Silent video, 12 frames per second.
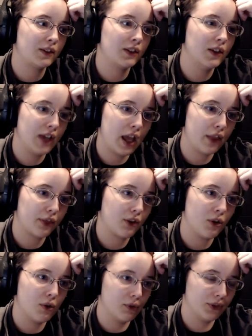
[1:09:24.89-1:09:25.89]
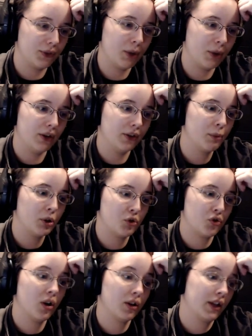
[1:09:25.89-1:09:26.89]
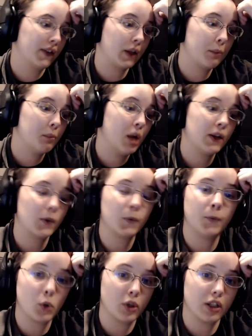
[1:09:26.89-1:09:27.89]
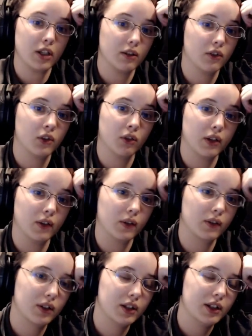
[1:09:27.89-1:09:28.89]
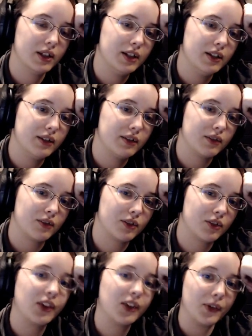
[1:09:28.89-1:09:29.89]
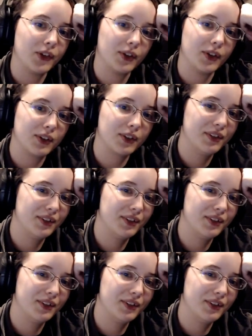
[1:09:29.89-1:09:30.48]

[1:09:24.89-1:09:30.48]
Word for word: to death cold, whereas Montreal gets, like, -40 degrees Celsius.